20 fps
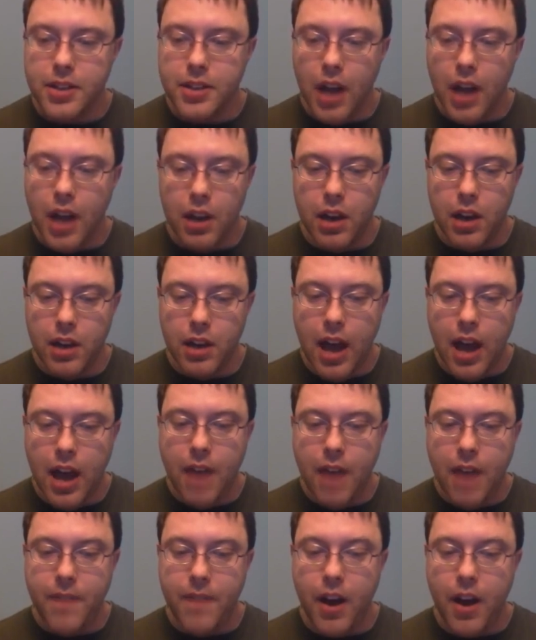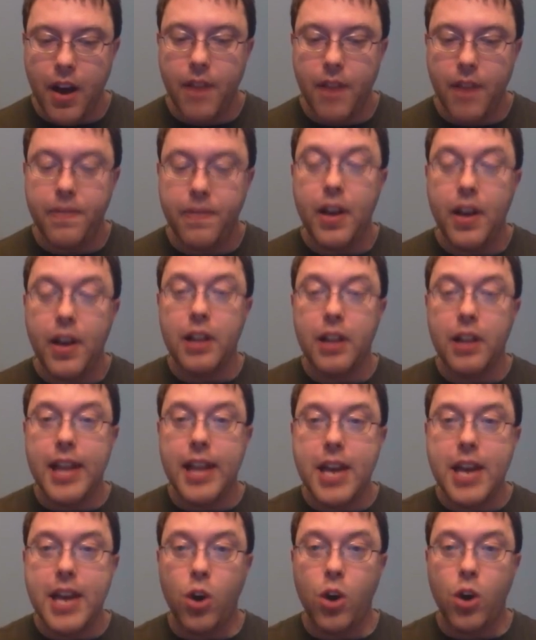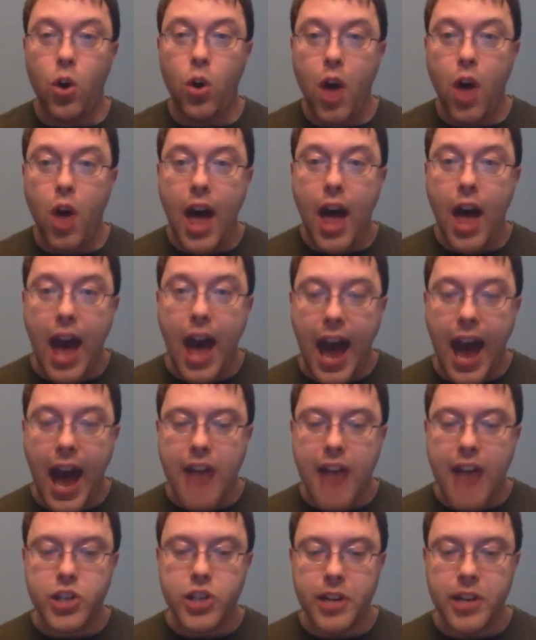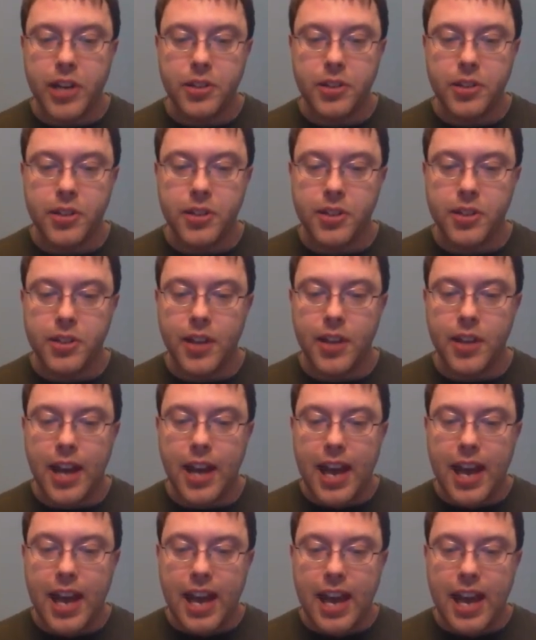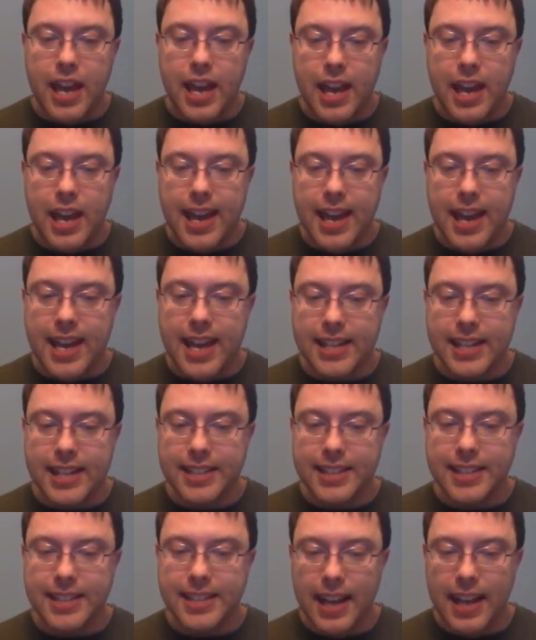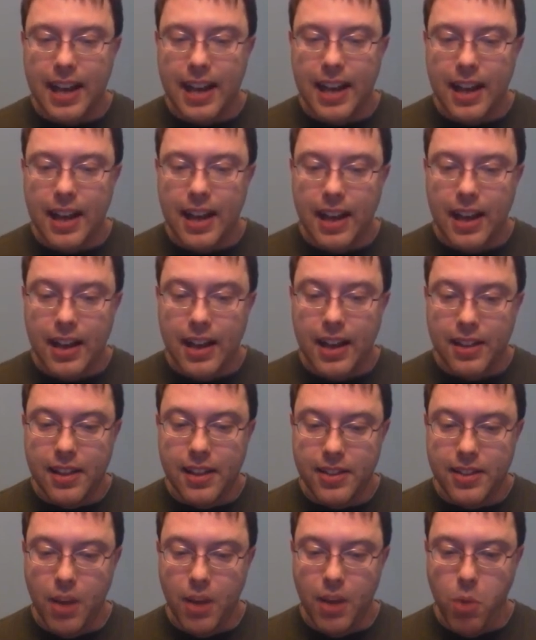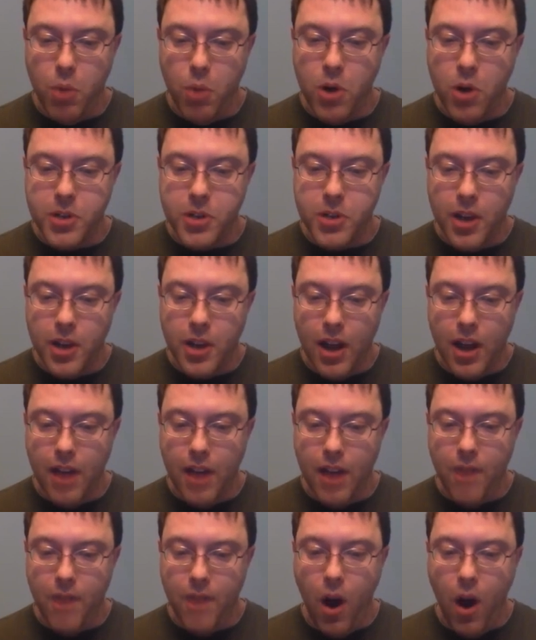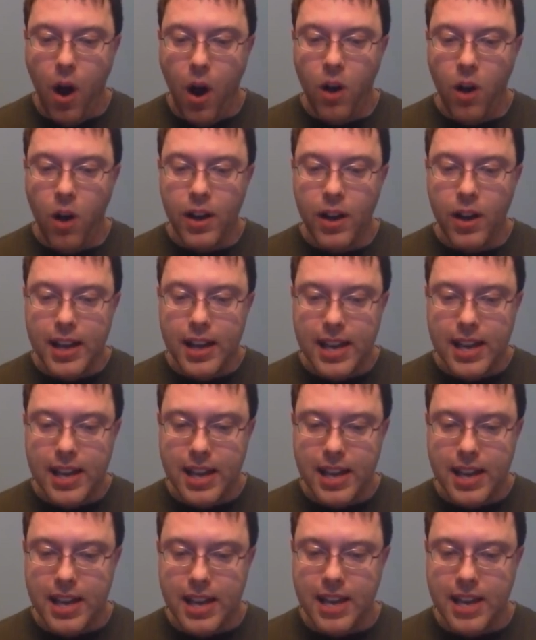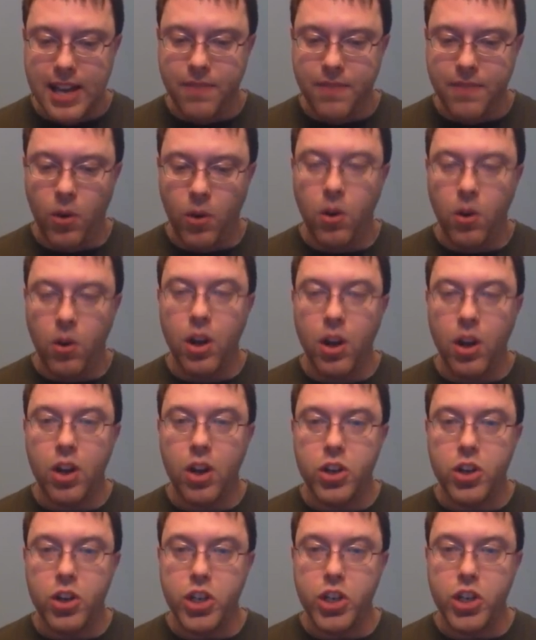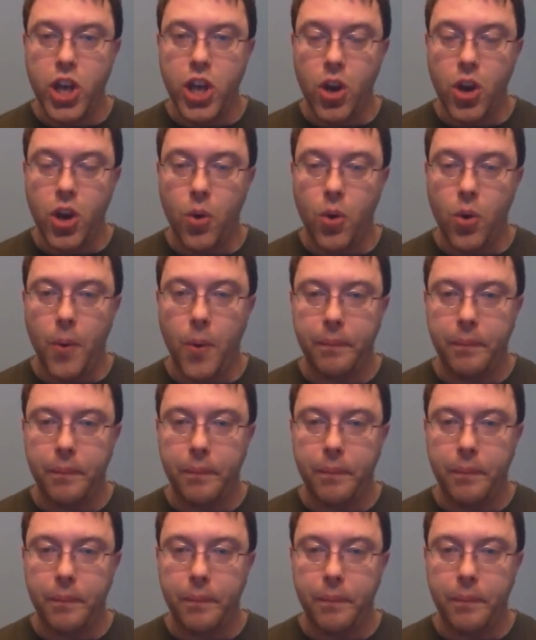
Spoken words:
the love of legal actions is the root of all evil too.